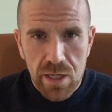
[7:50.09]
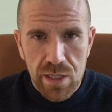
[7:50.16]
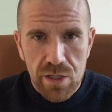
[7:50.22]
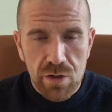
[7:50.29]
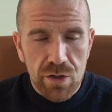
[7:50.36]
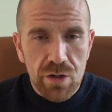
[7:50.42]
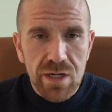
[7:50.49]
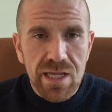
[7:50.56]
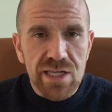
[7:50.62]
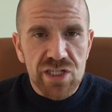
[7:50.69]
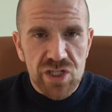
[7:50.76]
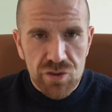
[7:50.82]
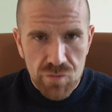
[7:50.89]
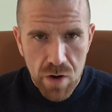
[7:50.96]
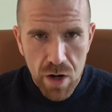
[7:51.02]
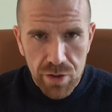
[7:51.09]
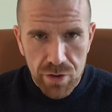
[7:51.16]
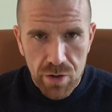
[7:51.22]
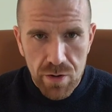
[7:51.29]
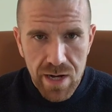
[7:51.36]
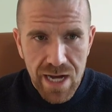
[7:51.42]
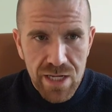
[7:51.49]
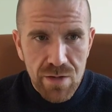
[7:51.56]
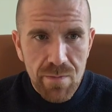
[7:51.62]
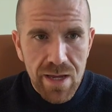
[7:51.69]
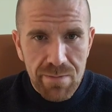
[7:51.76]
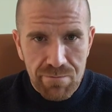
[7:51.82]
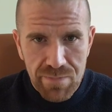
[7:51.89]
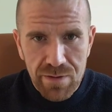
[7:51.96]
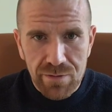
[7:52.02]
You're going to get stronger, and you
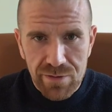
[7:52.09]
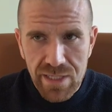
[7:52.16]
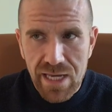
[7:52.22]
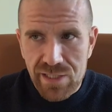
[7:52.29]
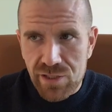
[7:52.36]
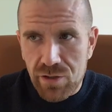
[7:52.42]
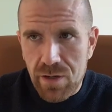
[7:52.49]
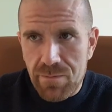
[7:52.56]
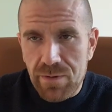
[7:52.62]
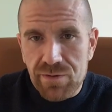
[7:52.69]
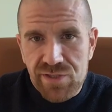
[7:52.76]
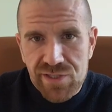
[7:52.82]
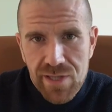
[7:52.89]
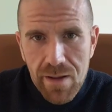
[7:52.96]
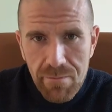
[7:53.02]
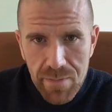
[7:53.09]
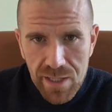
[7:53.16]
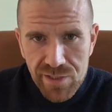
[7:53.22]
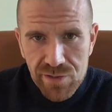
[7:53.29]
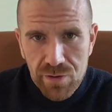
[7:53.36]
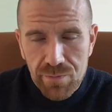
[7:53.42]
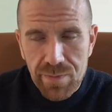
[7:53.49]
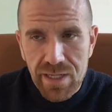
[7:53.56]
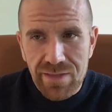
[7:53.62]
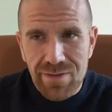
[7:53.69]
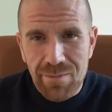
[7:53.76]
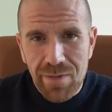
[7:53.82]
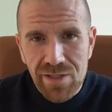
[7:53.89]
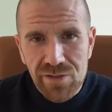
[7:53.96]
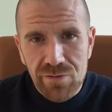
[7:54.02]
might build, yes, you're going to build some muscle, but the
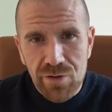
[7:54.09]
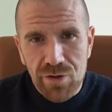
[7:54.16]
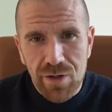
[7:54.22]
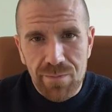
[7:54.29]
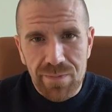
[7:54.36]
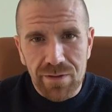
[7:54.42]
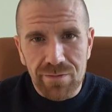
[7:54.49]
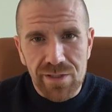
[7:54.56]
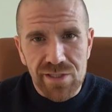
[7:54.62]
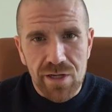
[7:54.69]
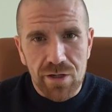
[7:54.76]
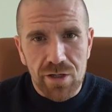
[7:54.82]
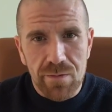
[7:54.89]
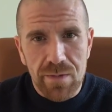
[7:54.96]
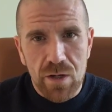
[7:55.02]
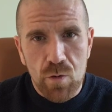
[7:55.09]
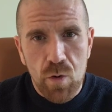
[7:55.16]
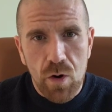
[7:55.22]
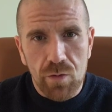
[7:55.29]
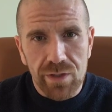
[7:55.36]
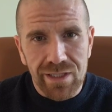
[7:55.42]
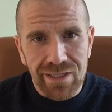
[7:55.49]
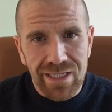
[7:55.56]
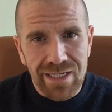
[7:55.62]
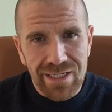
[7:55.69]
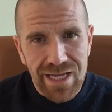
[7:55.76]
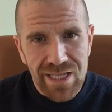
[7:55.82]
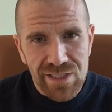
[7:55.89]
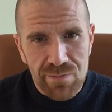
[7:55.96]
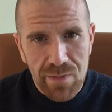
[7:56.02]
muscle you're going to build is not going to be quality, lean,
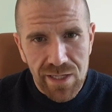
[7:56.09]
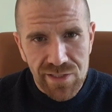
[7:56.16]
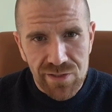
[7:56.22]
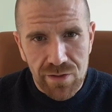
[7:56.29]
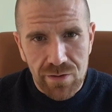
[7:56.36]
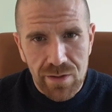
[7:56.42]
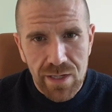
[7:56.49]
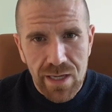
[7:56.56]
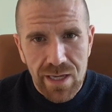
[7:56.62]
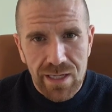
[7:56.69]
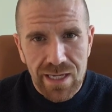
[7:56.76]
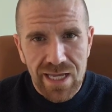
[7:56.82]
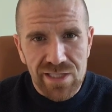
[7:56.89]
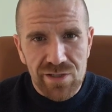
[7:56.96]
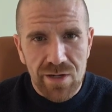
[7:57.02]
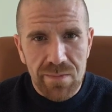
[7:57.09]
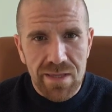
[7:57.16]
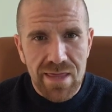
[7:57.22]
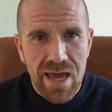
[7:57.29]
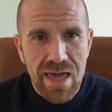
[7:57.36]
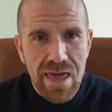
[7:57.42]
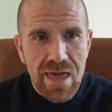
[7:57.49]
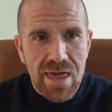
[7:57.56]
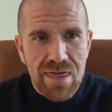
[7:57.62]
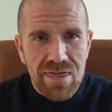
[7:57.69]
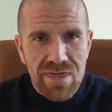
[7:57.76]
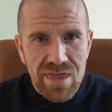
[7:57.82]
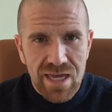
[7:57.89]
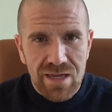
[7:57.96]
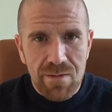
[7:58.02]
dense muscle. Okay. It's going to be that
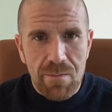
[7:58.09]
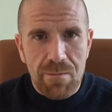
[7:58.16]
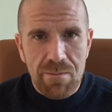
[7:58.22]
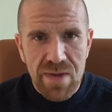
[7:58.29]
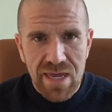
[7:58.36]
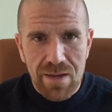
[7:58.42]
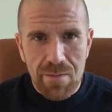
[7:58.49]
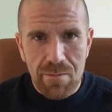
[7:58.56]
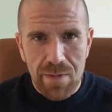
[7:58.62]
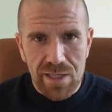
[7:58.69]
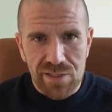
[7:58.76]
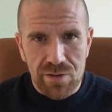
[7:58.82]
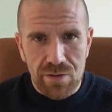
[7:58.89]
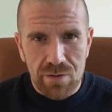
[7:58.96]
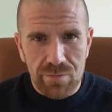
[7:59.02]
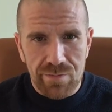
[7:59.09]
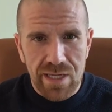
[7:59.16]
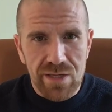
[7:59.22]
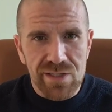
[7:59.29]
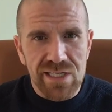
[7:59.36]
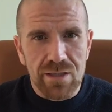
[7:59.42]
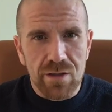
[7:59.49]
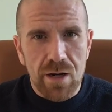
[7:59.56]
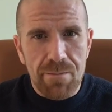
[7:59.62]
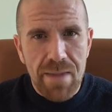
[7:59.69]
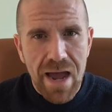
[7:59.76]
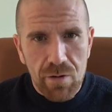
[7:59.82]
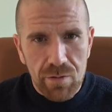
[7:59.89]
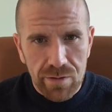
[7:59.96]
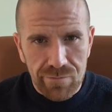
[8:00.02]
thick, big muscle that you see a lot of power